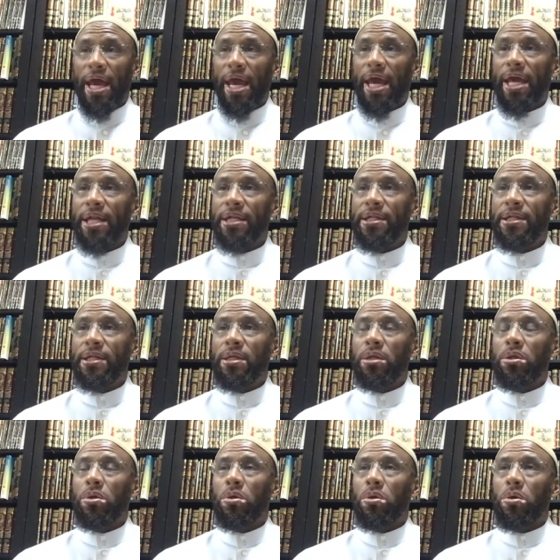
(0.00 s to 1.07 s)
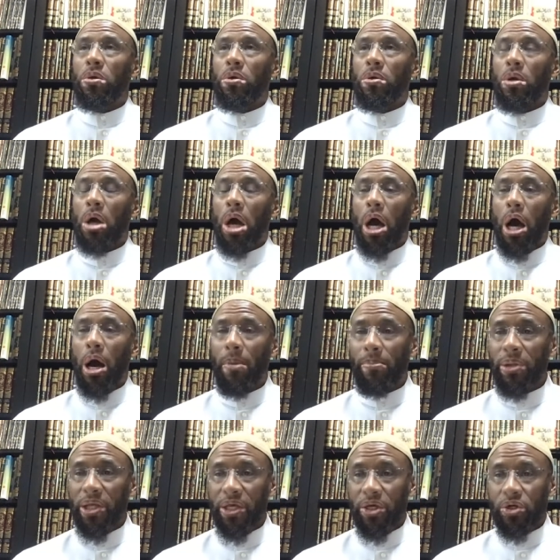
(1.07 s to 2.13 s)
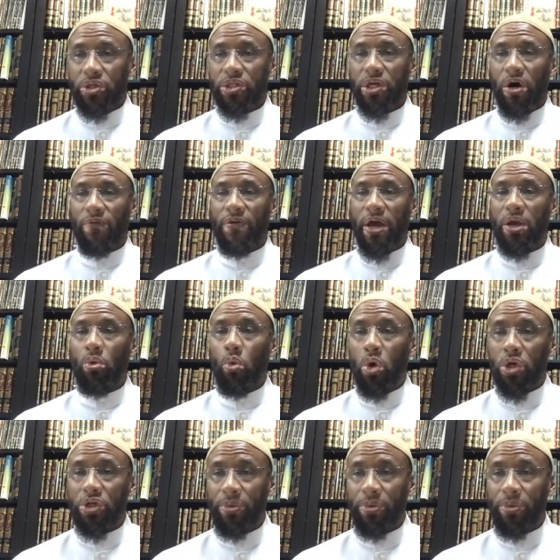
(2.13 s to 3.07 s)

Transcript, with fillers: and humbling yourself and